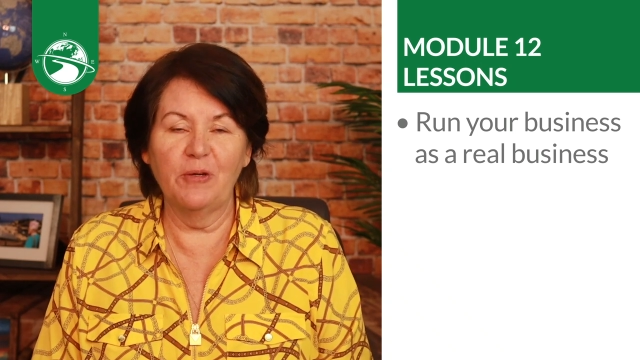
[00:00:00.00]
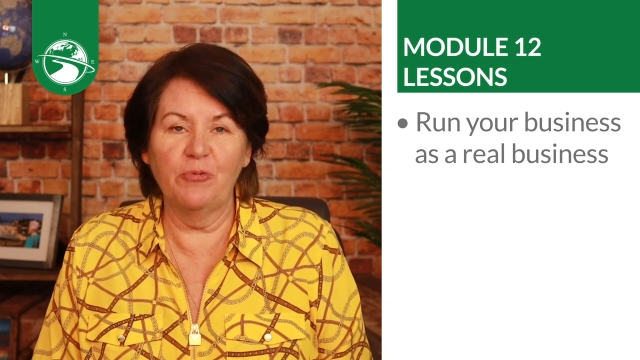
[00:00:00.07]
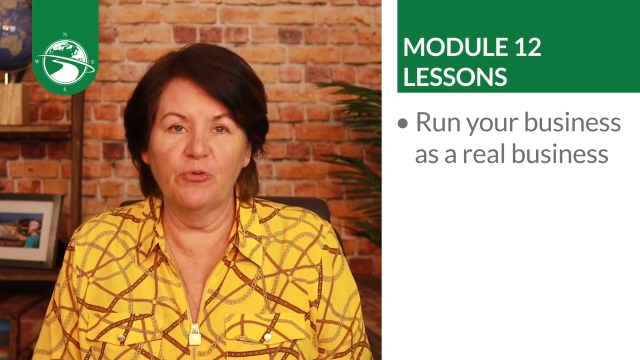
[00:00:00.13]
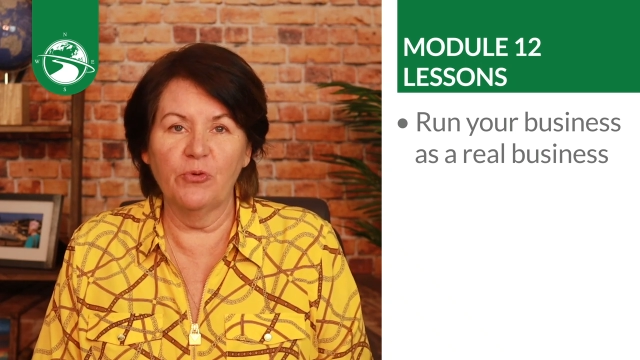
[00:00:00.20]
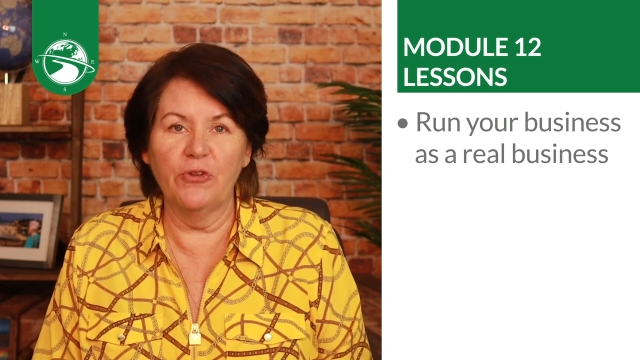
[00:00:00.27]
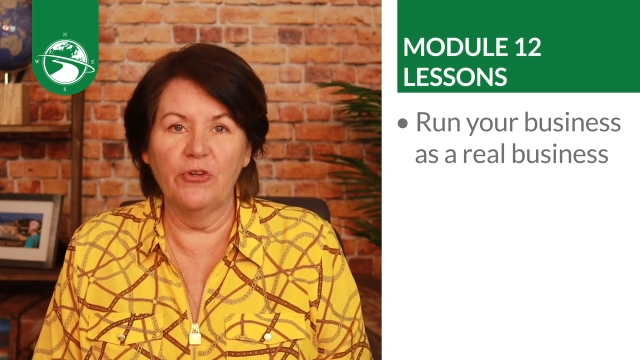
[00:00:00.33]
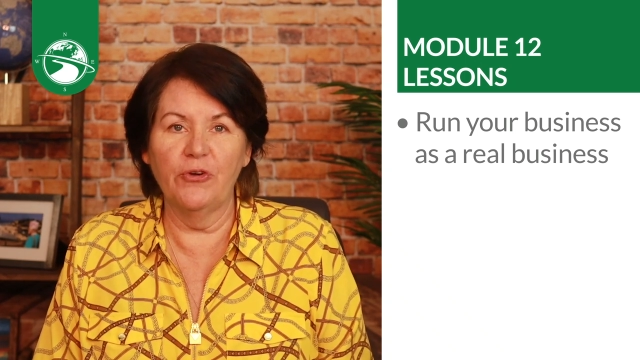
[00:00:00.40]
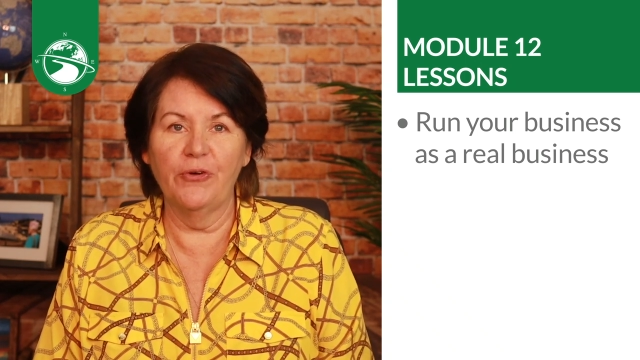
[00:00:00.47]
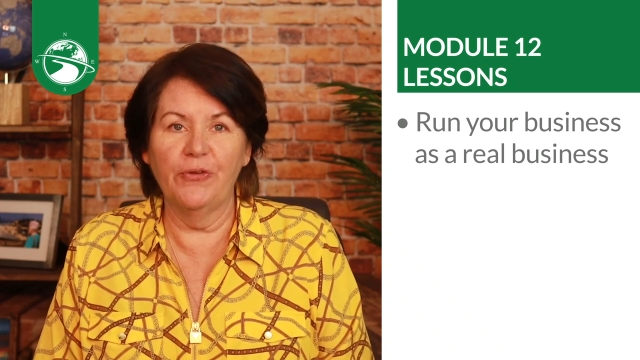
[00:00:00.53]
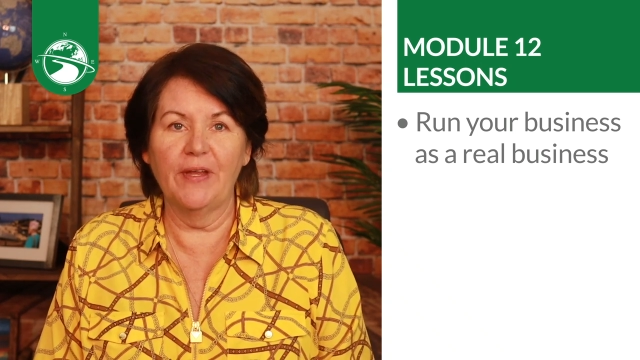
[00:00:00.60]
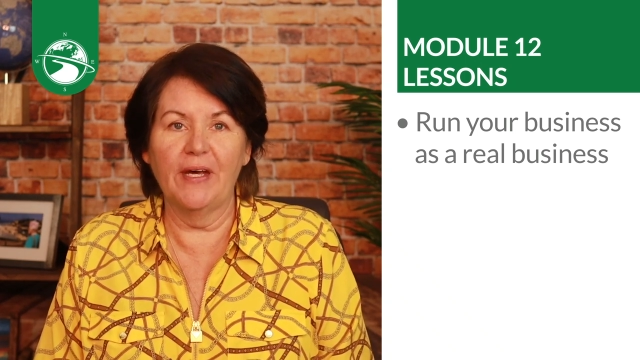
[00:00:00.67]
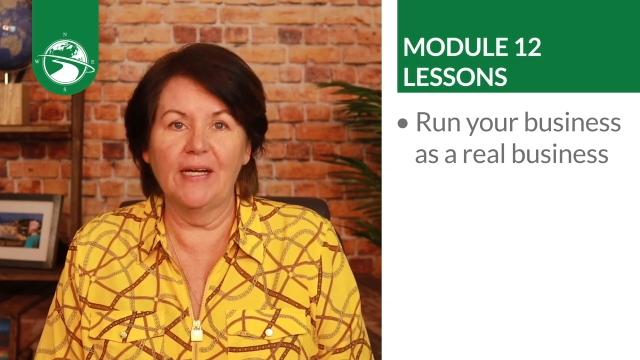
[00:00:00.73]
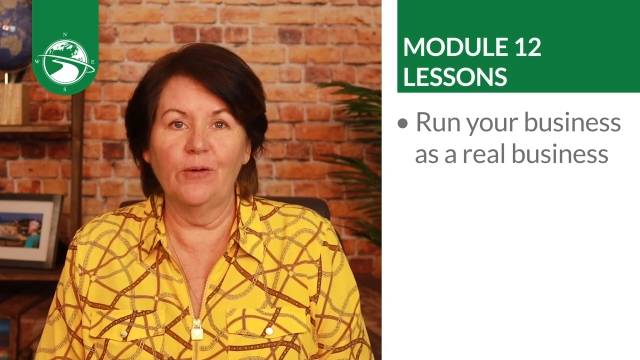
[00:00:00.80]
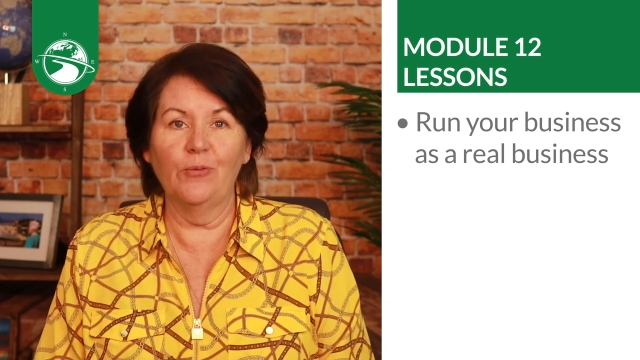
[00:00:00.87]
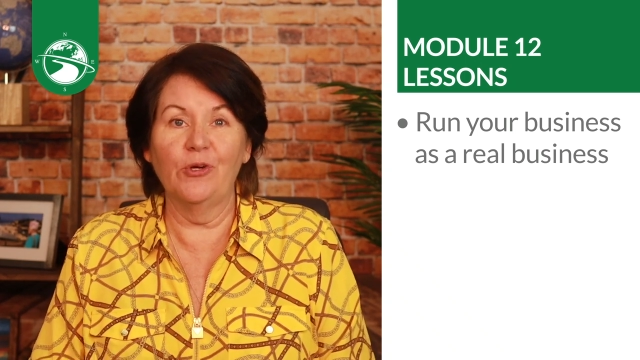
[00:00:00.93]
tips with you
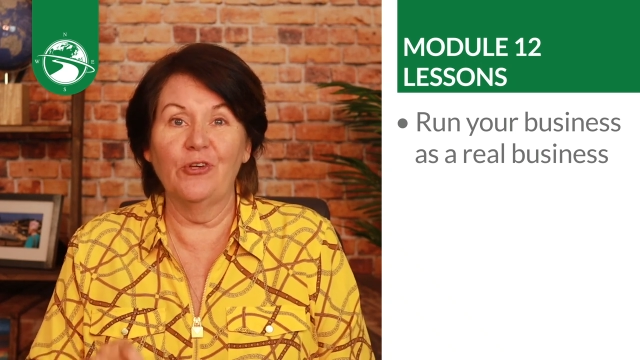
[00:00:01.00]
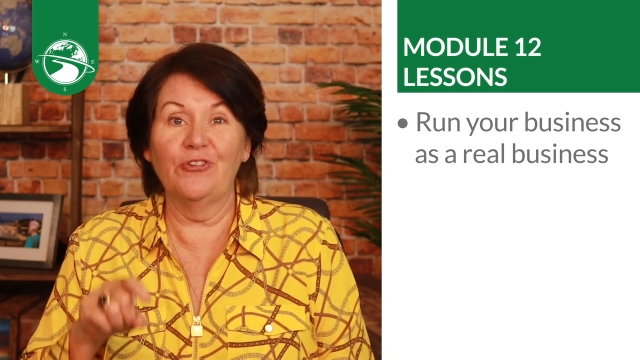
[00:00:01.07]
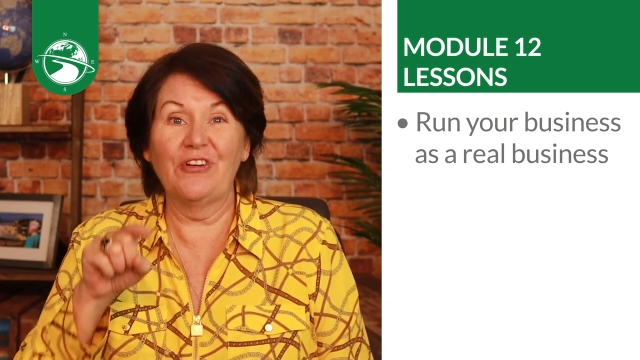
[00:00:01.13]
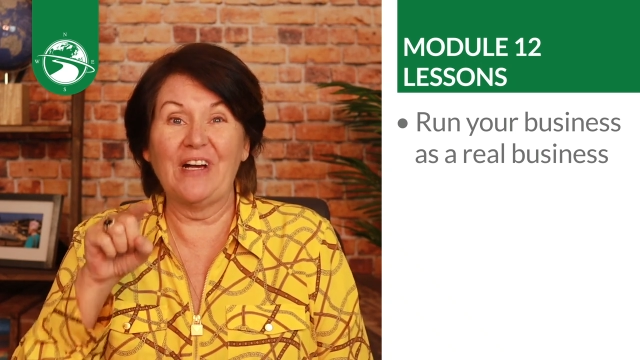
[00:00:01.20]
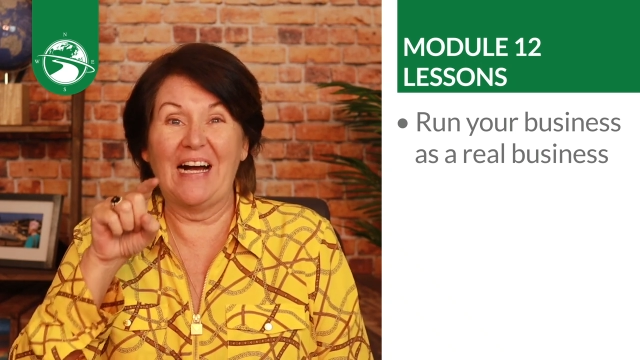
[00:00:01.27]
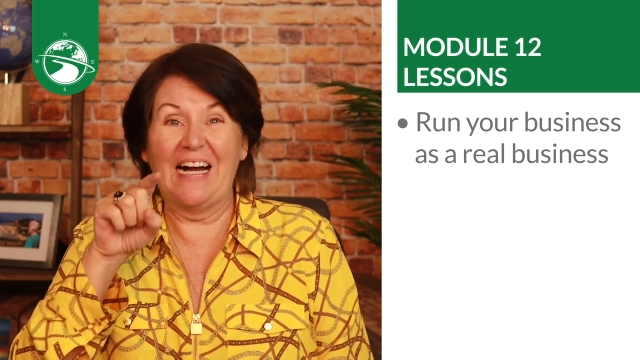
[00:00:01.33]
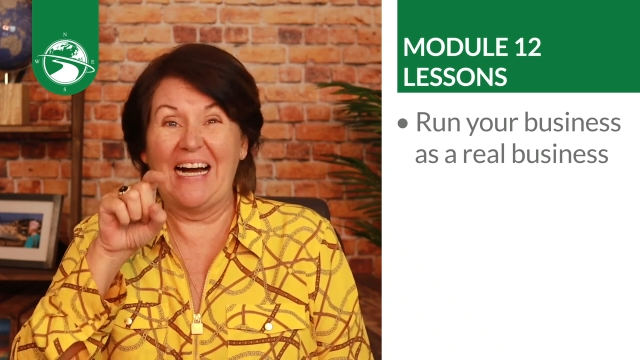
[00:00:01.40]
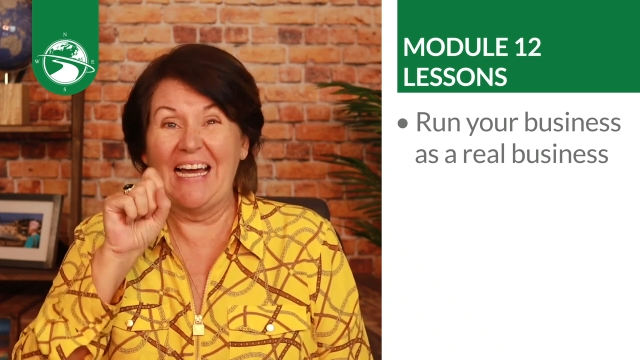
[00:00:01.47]
that I wish